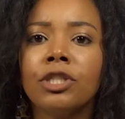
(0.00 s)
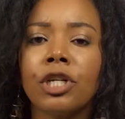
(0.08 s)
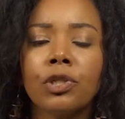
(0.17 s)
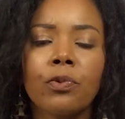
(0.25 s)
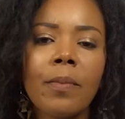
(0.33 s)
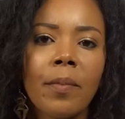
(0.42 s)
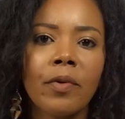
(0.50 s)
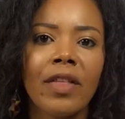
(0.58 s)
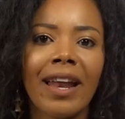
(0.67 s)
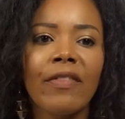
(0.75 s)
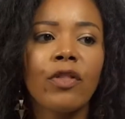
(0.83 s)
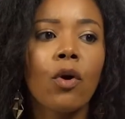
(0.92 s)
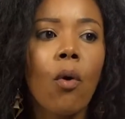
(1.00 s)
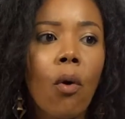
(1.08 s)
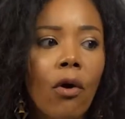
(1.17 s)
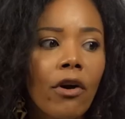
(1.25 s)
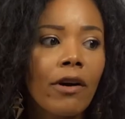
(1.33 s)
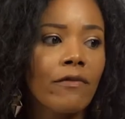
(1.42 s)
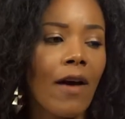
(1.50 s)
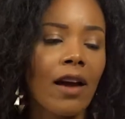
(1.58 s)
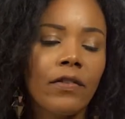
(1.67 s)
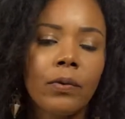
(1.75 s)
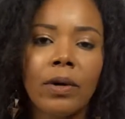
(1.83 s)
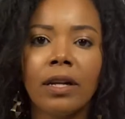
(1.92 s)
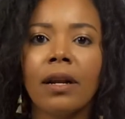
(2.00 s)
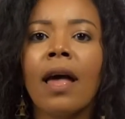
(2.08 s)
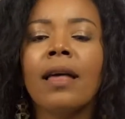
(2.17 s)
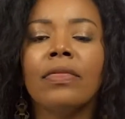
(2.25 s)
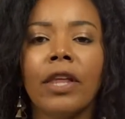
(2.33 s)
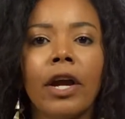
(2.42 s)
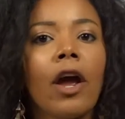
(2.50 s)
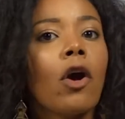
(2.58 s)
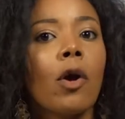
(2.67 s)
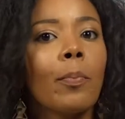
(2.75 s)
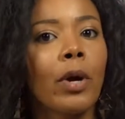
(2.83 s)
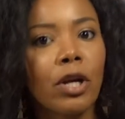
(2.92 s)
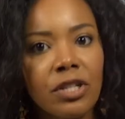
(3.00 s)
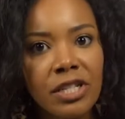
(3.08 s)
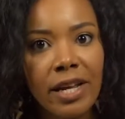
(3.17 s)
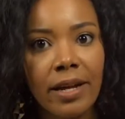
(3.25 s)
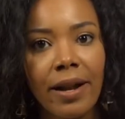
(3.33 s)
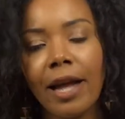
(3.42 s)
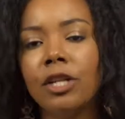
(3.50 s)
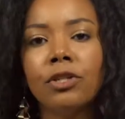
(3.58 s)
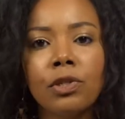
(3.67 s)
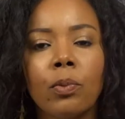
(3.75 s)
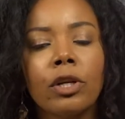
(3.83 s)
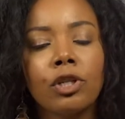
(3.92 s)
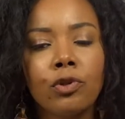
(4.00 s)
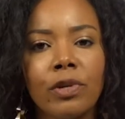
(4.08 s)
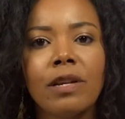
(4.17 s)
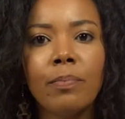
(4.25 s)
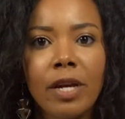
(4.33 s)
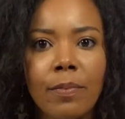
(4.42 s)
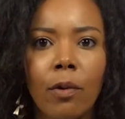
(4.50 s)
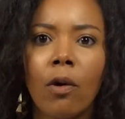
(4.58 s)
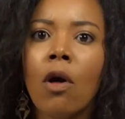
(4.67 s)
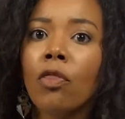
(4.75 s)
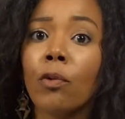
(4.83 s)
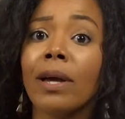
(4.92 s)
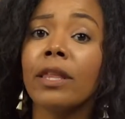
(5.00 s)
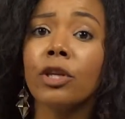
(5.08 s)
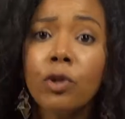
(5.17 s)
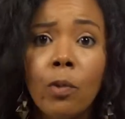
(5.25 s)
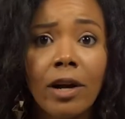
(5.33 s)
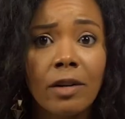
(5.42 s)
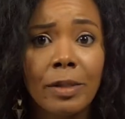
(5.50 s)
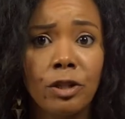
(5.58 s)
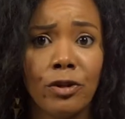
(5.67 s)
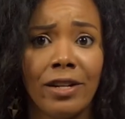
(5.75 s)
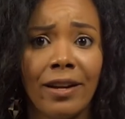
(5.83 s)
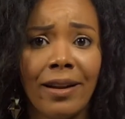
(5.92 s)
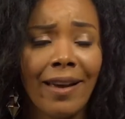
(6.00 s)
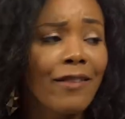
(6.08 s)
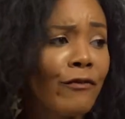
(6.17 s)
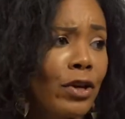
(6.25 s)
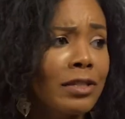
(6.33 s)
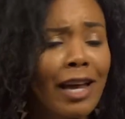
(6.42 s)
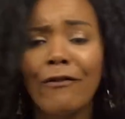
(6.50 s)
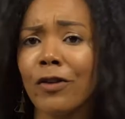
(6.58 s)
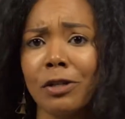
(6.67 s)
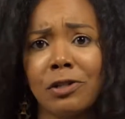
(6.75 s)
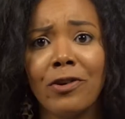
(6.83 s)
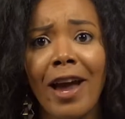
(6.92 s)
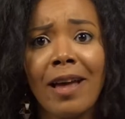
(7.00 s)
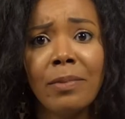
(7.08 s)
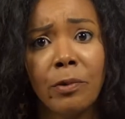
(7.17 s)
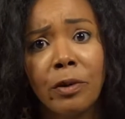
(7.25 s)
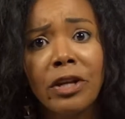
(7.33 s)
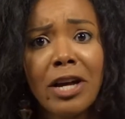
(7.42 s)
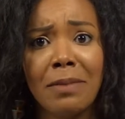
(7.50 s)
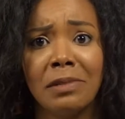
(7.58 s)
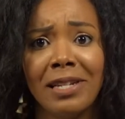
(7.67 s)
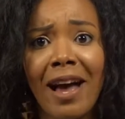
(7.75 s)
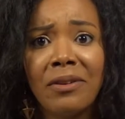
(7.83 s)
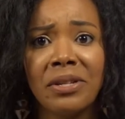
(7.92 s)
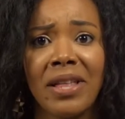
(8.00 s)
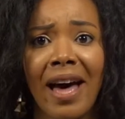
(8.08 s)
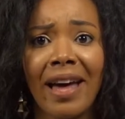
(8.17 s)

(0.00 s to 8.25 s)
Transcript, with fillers: Just remember that at the core of everyone, they are a person, and you just want to treat people the way that you want to be treated. It feels like first grade, but it really comes down to